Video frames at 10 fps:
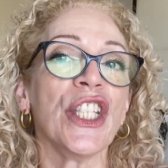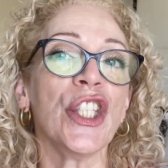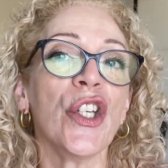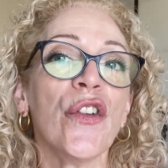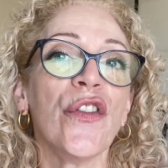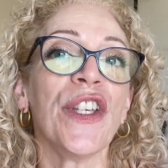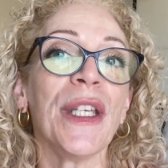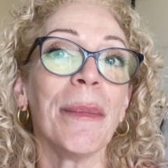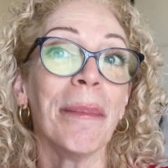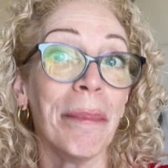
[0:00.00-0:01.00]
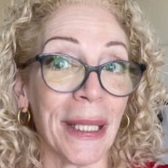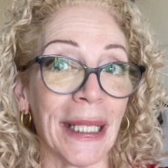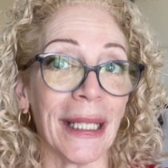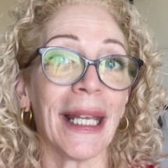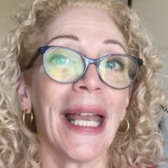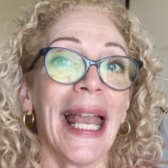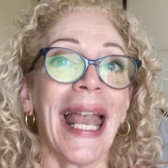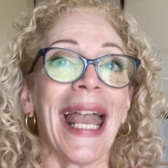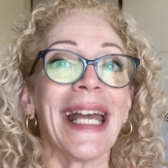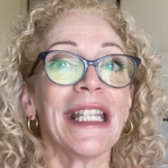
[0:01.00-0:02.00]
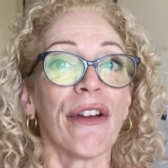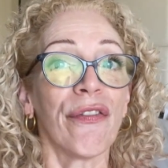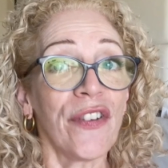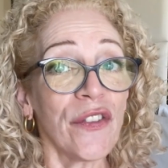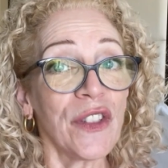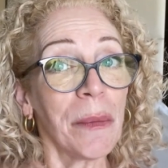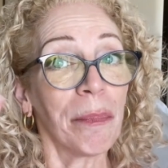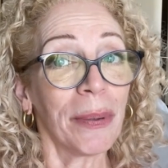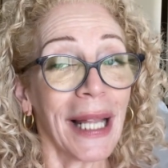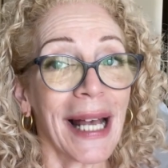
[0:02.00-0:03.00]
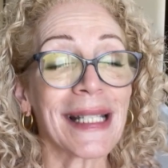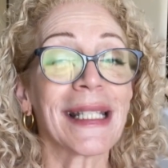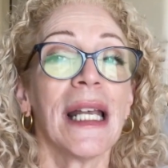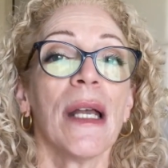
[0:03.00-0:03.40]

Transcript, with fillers: UVB. And the 50 plus